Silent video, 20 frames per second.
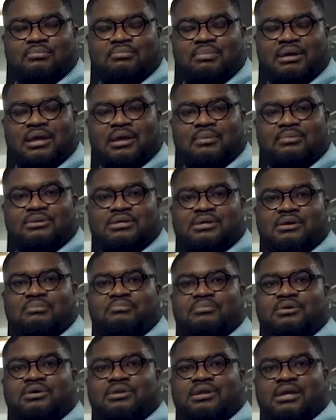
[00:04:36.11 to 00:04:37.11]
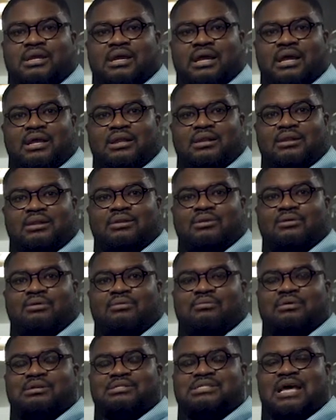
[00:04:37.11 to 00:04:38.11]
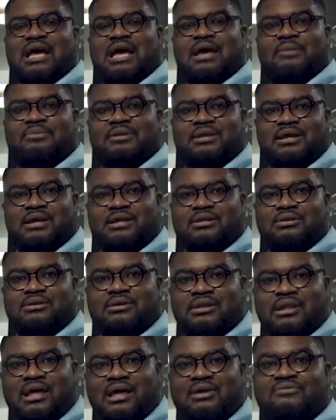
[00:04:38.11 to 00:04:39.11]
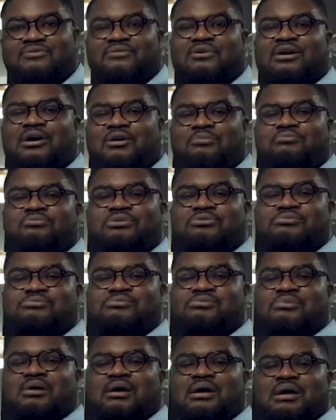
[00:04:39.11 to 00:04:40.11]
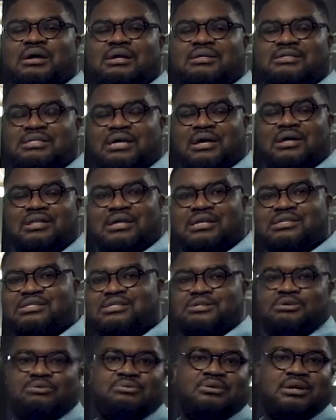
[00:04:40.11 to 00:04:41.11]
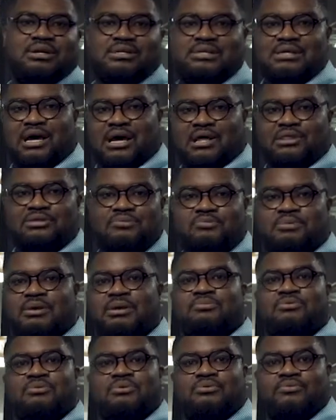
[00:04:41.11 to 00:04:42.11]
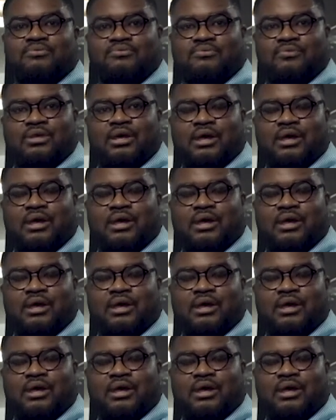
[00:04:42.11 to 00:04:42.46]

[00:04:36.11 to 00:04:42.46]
Being able to communicate what's happening in your life will help you tell that story to other people.